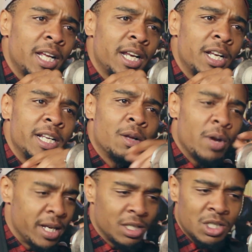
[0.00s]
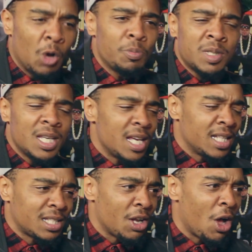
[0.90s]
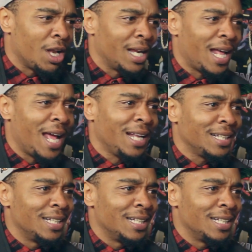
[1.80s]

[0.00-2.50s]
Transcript: the soap suds and all of that.